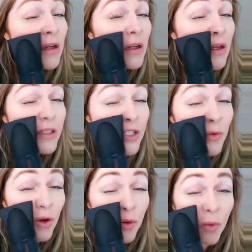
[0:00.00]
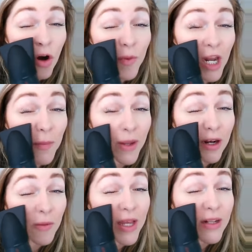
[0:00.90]
And so you want to warm it up a
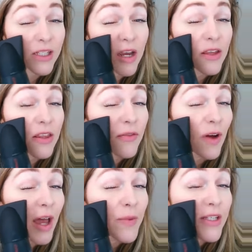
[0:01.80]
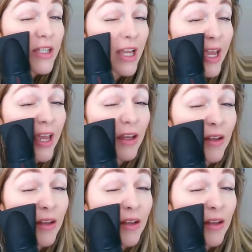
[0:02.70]
little bit so that the fibres adhere.